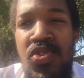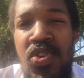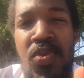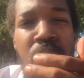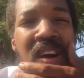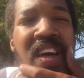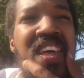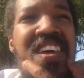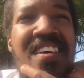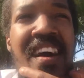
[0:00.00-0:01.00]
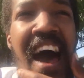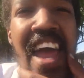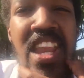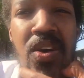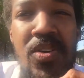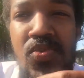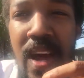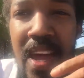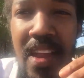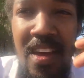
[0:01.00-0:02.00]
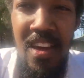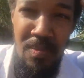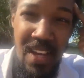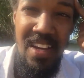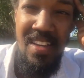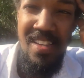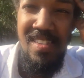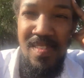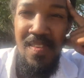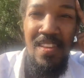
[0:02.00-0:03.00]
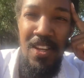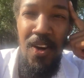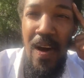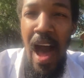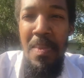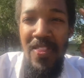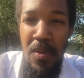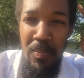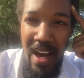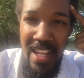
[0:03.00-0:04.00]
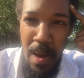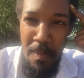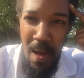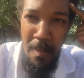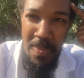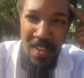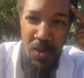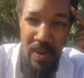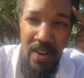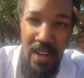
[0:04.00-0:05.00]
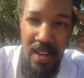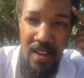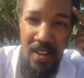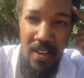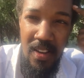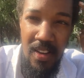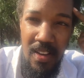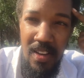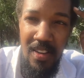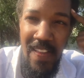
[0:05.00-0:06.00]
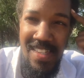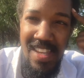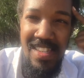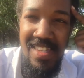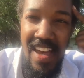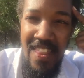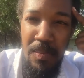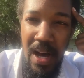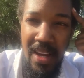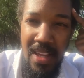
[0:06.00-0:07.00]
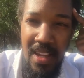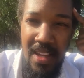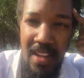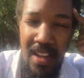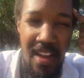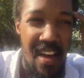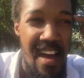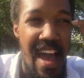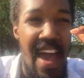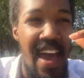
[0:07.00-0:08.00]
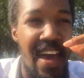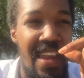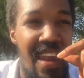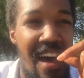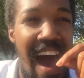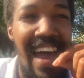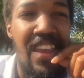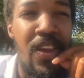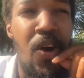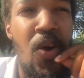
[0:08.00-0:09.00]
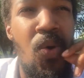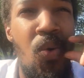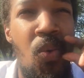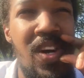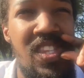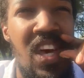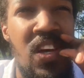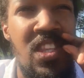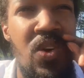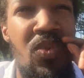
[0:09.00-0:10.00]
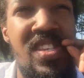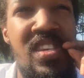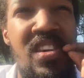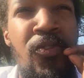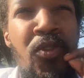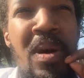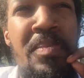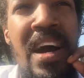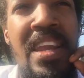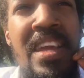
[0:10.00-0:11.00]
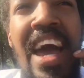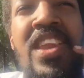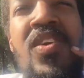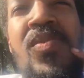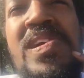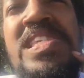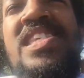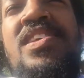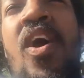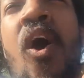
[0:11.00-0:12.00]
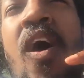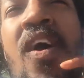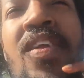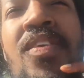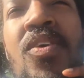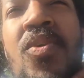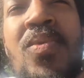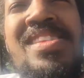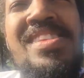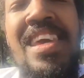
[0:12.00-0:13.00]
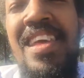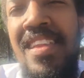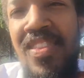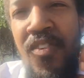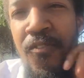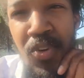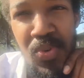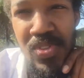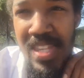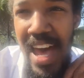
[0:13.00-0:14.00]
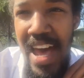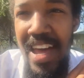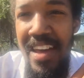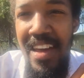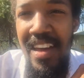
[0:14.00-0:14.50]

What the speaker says: do what I know is right. Because, you know, I'm not the body, I'm the spirit that's inside the body. And I know what's healthy and what's good for my body. I know what's on, or what's in the foods that